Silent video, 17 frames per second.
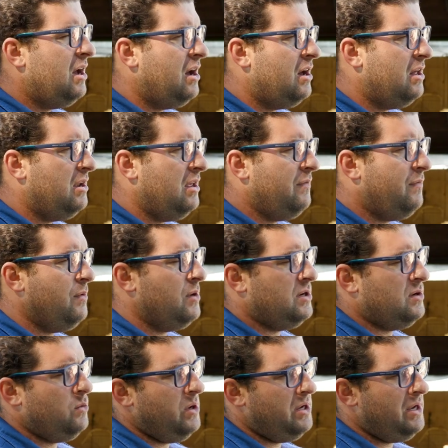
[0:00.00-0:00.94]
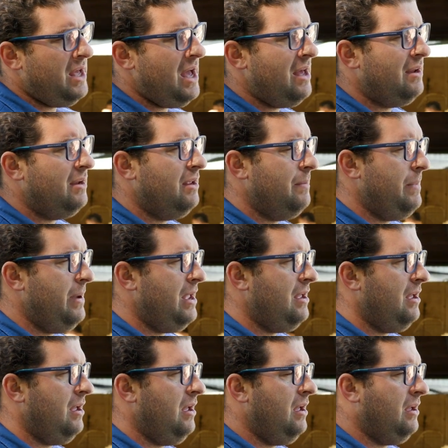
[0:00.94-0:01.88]
and if we were to win that, a
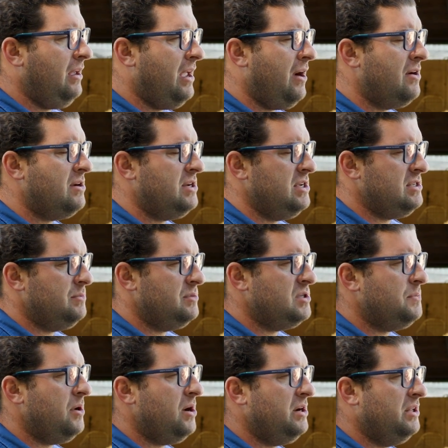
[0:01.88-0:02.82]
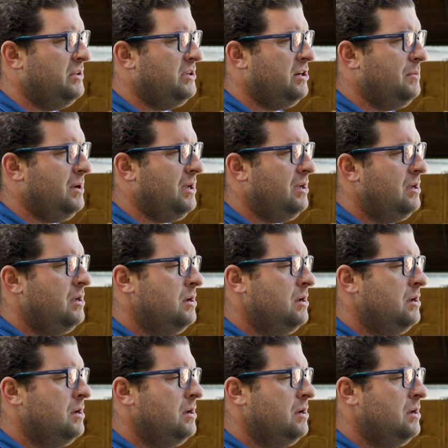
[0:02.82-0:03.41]
bit, it guarantees him a spot in the Derby,